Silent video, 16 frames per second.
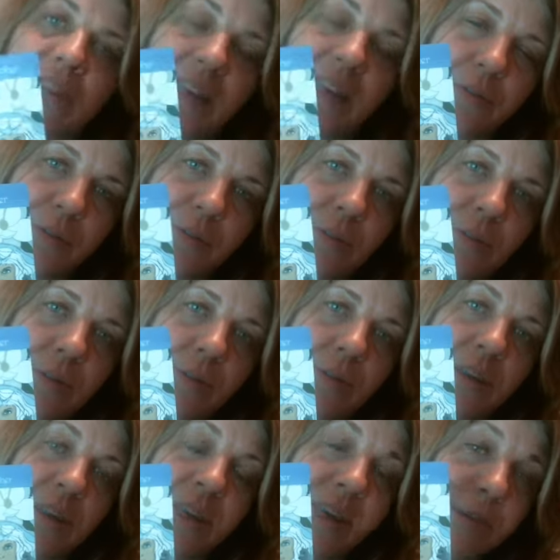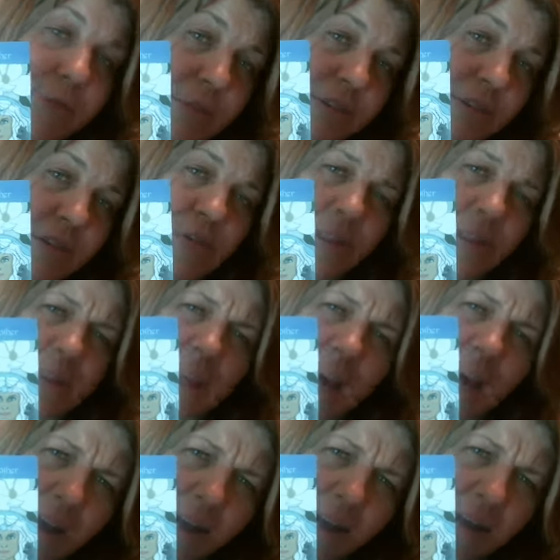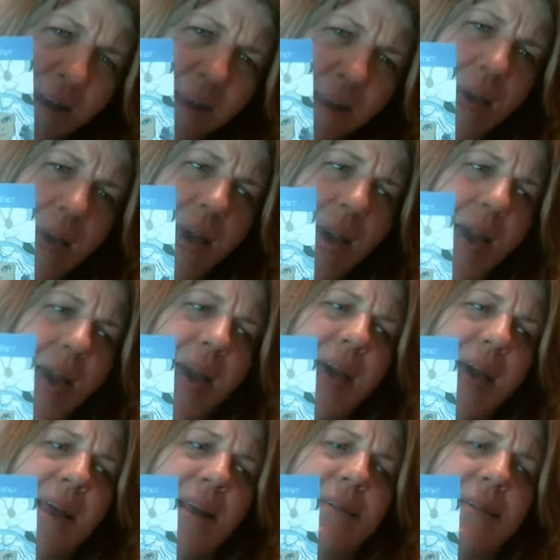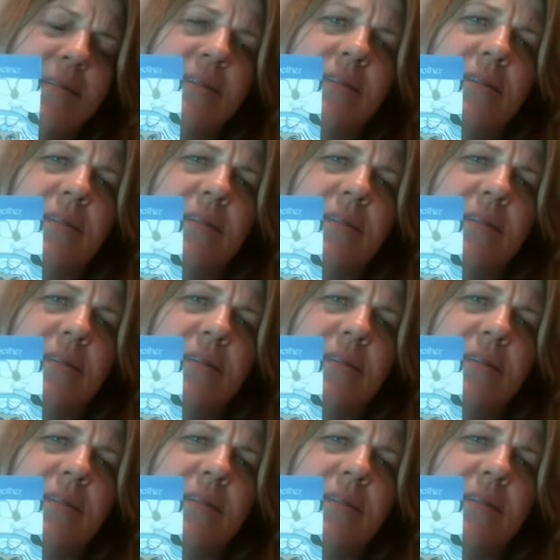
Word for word: gifts gifts of luck and